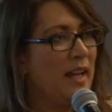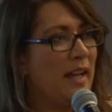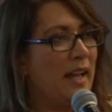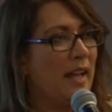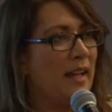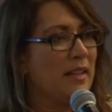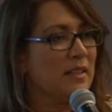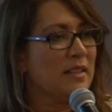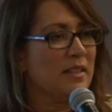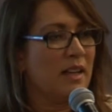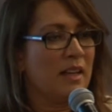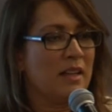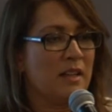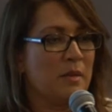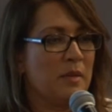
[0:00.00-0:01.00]
And
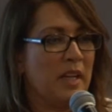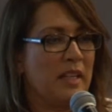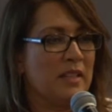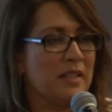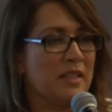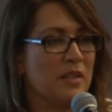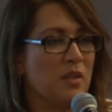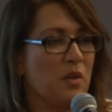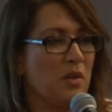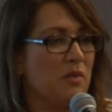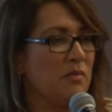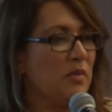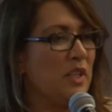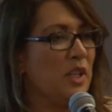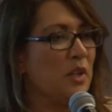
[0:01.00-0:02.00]
it's,
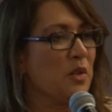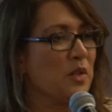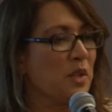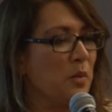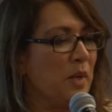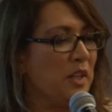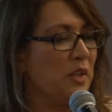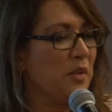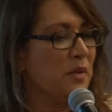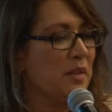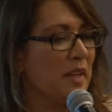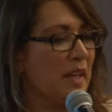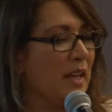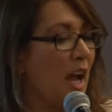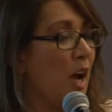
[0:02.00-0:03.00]
you know, so when you
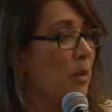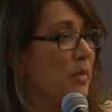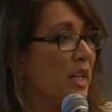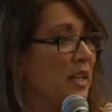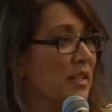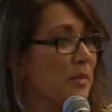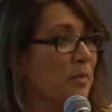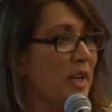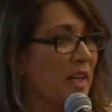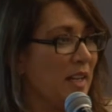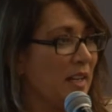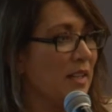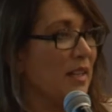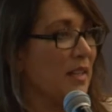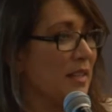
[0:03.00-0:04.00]
think how big is
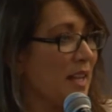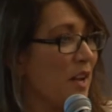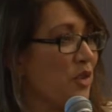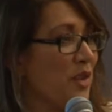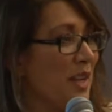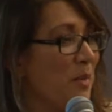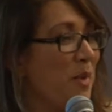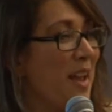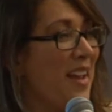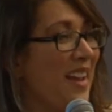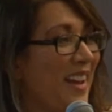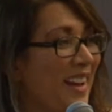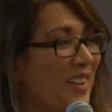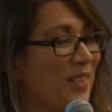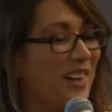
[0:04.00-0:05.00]
big, it's actually
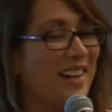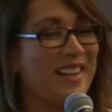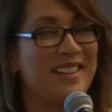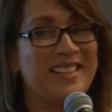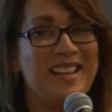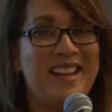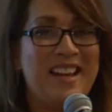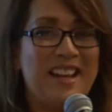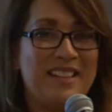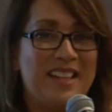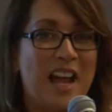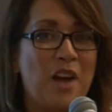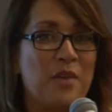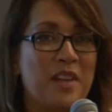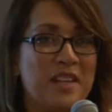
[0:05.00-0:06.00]
big, right?
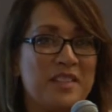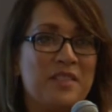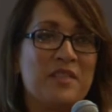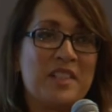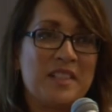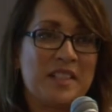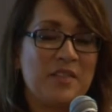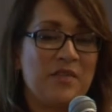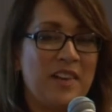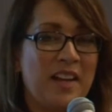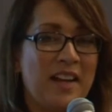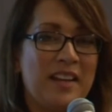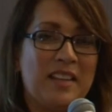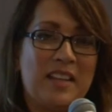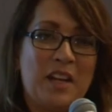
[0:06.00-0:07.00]
Now they're
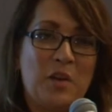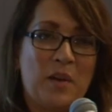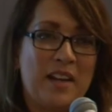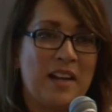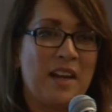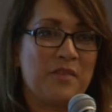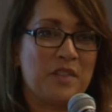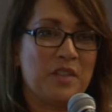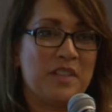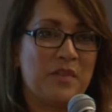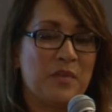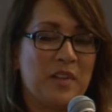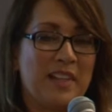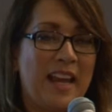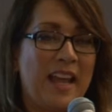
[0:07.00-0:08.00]
diversifying and they're going after
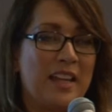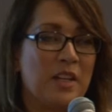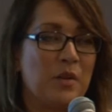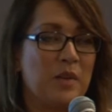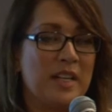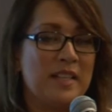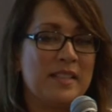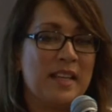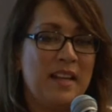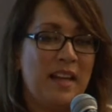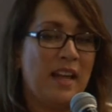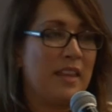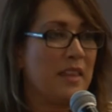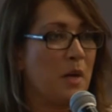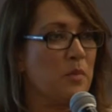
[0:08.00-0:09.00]
different categories.
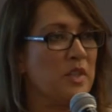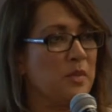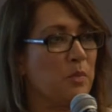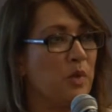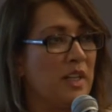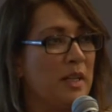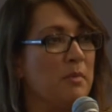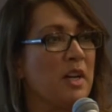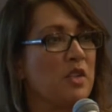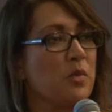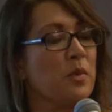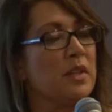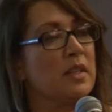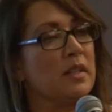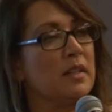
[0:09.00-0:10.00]
And that was pretty much
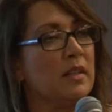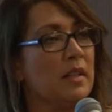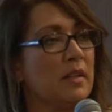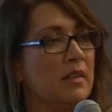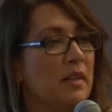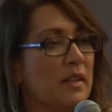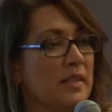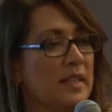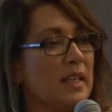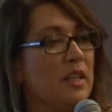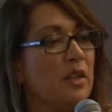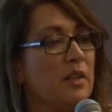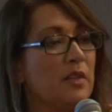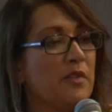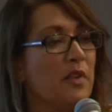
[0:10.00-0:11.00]
with a
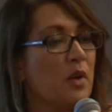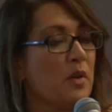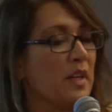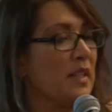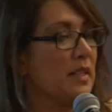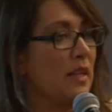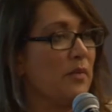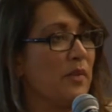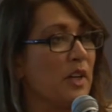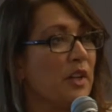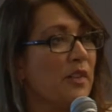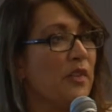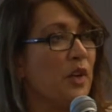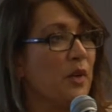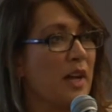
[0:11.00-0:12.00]
singular focus and very
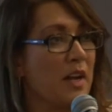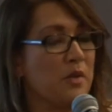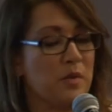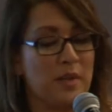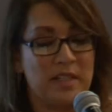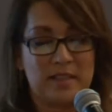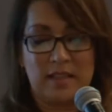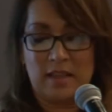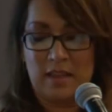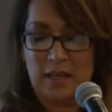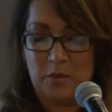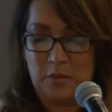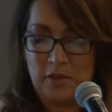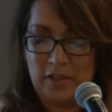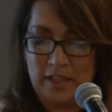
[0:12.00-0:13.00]
few countries that they
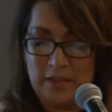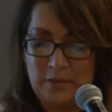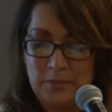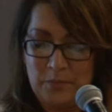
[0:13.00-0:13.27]
were in.